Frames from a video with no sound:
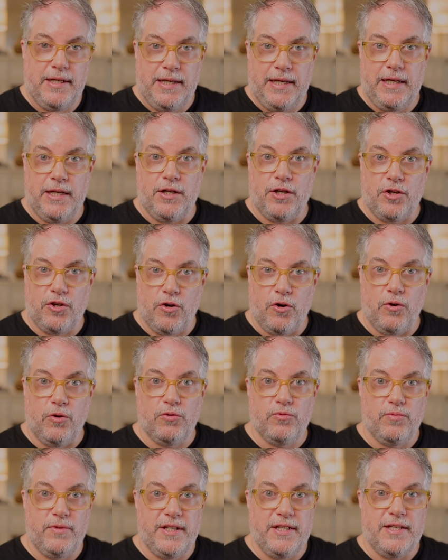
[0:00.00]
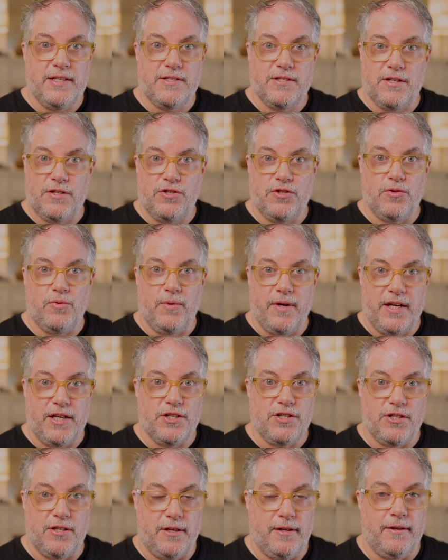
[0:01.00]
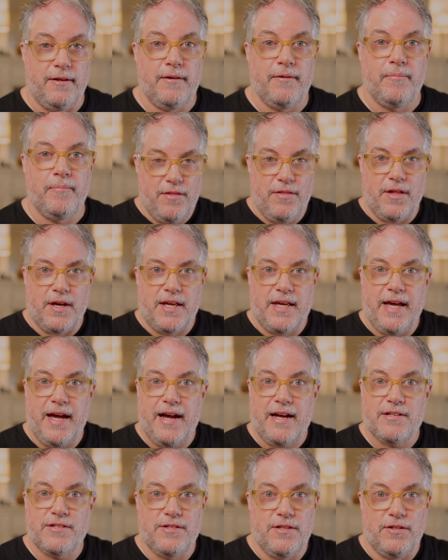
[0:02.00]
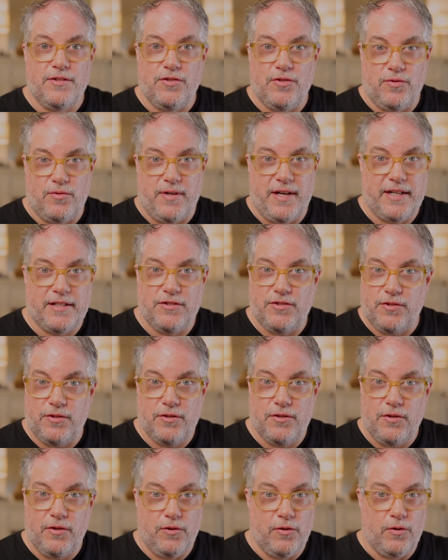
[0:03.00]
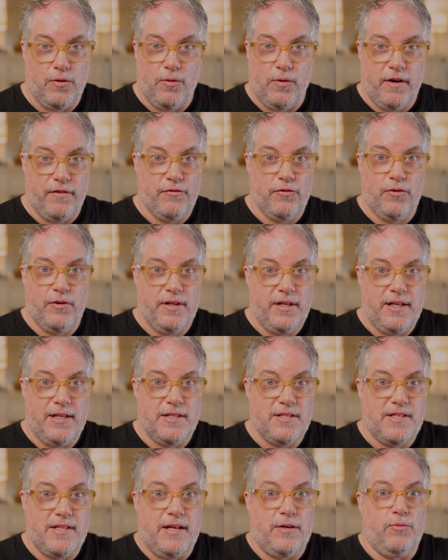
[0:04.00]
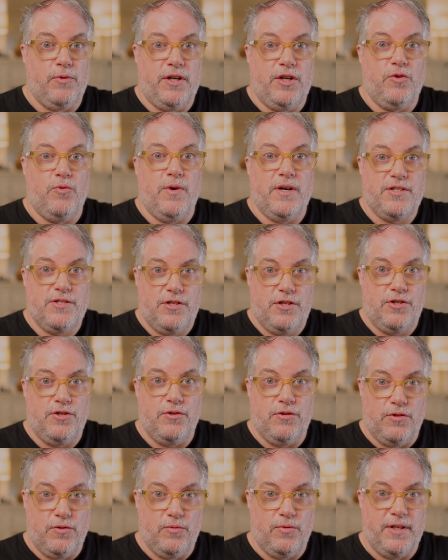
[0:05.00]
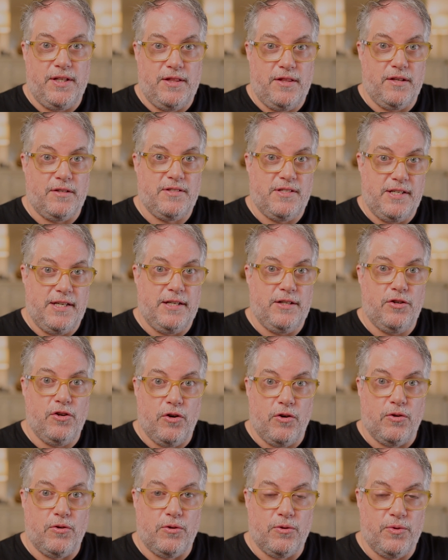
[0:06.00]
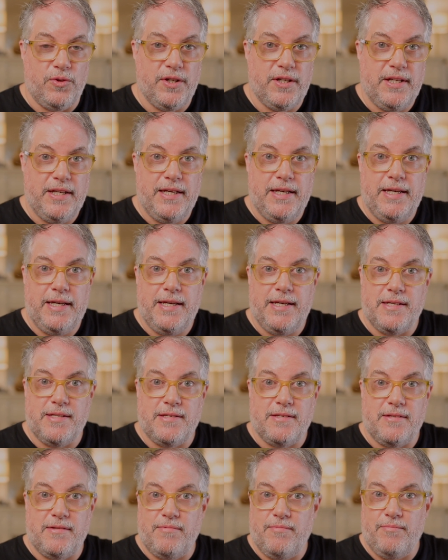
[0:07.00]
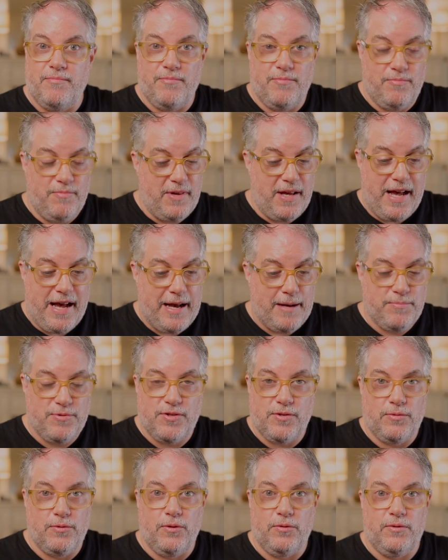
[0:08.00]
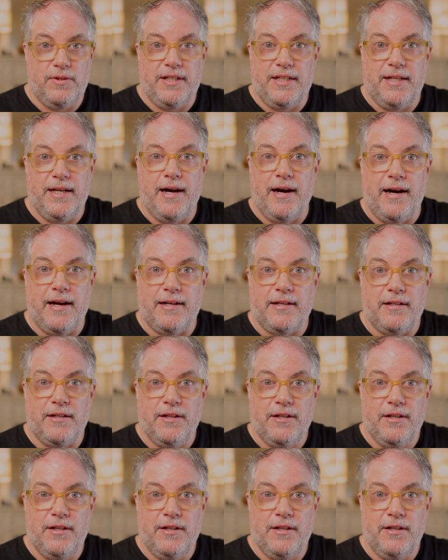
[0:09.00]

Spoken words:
In a cold reading situation, the casting director or whoever it is that requested you to read the scene cold is absolutely not